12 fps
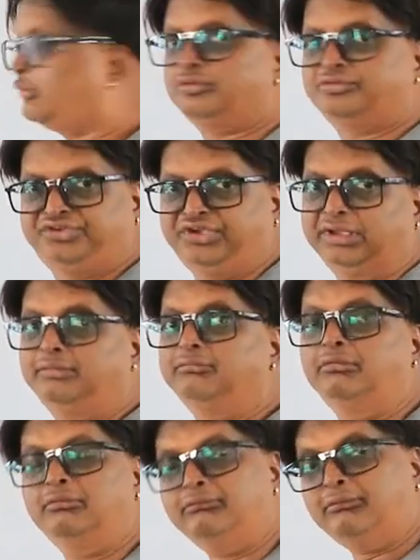to
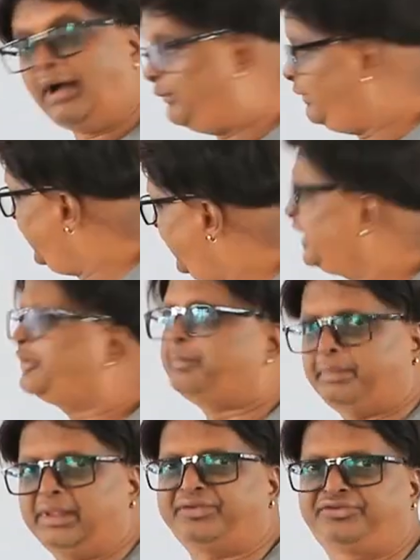G. I will take it as
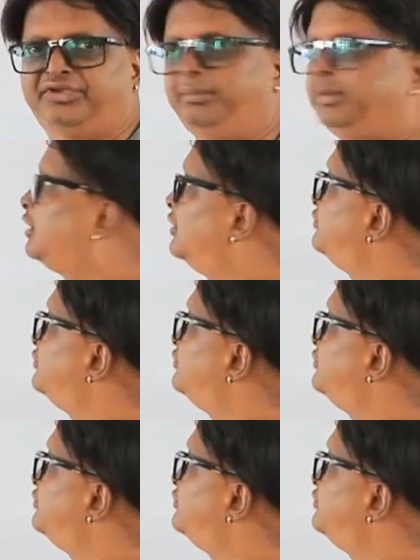plus G because